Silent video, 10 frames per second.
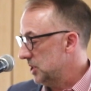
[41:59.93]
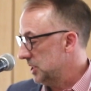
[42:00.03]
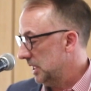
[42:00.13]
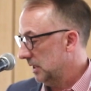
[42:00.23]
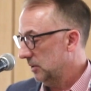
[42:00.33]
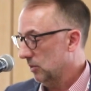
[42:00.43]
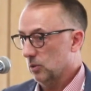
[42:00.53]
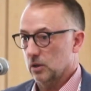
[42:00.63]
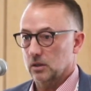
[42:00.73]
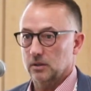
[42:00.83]
I appreciate
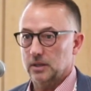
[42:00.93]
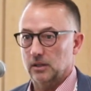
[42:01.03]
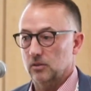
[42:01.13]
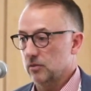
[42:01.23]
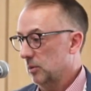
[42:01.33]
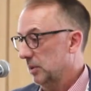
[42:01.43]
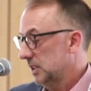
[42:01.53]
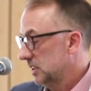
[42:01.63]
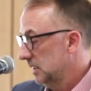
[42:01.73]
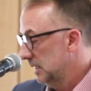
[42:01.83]
your work. Thank you
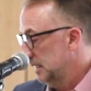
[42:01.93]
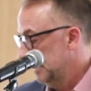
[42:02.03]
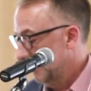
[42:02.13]
very much.